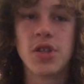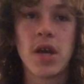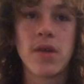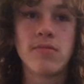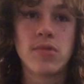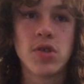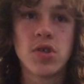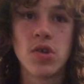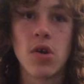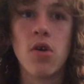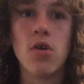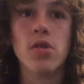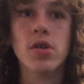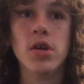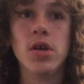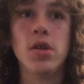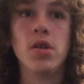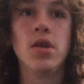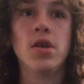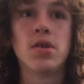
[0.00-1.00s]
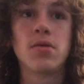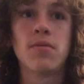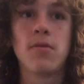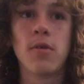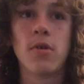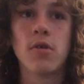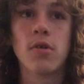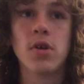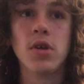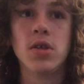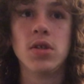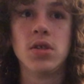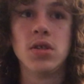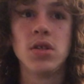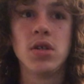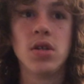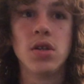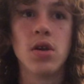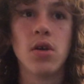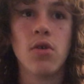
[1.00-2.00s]
I'm solid as far as,
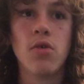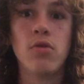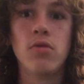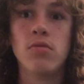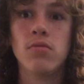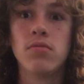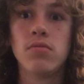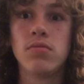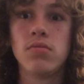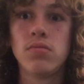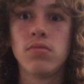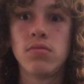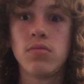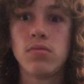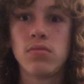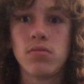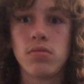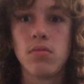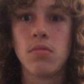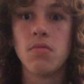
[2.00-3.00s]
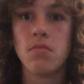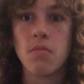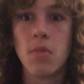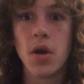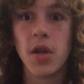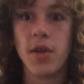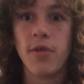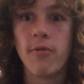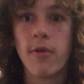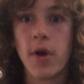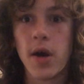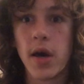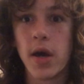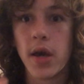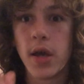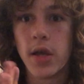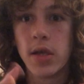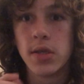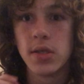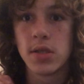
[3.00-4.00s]
money
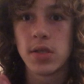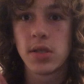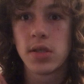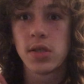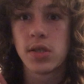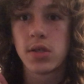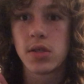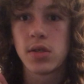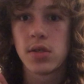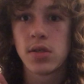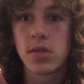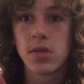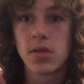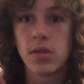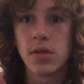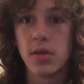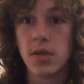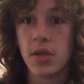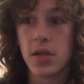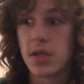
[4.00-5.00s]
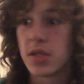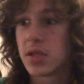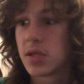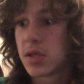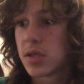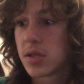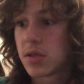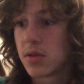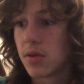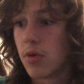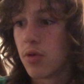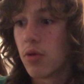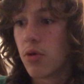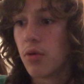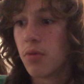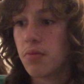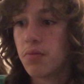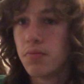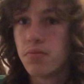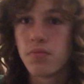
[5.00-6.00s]
wise, this
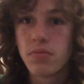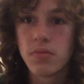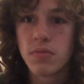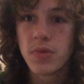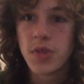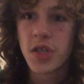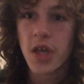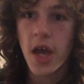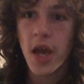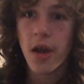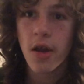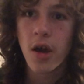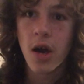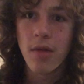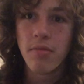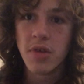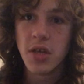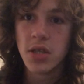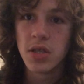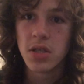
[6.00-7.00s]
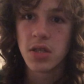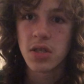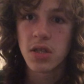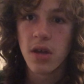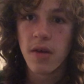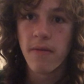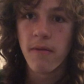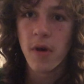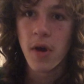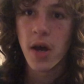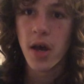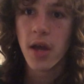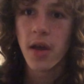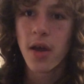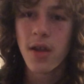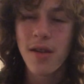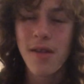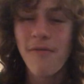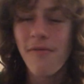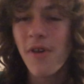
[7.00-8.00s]
whole side hobbies and stuff wise,
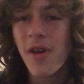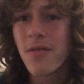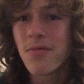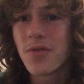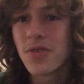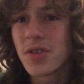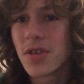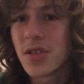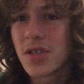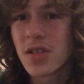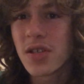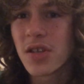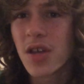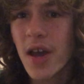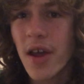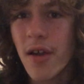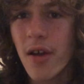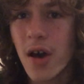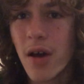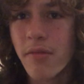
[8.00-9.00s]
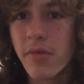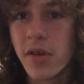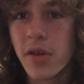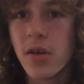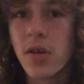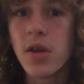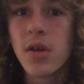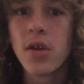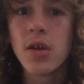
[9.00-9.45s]
and inflatables as a side hobby.